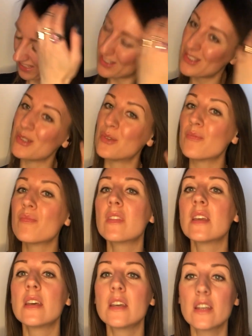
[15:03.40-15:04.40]
So
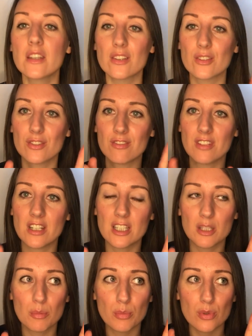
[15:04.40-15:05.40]
there's a
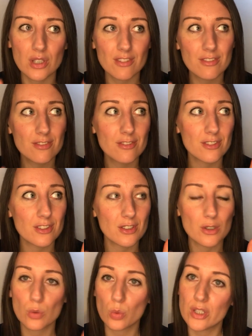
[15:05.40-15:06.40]
very brief
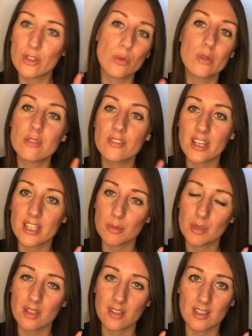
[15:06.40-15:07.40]
window of time
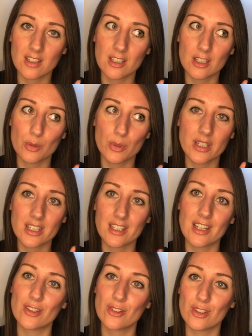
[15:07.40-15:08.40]
in the day where I can
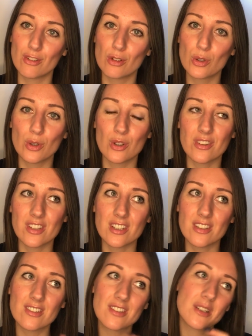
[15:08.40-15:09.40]
actually record
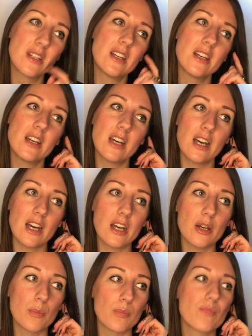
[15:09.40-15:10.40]
these,
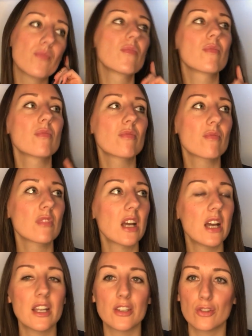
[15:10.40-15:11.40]
and
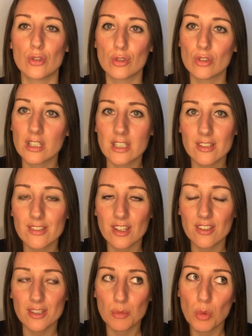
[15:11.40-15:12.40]
it's usually a
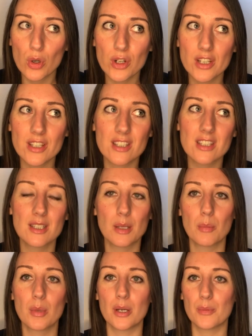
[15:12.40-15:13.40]
Sunday morning,
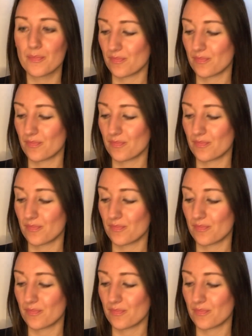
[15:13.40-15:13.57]
but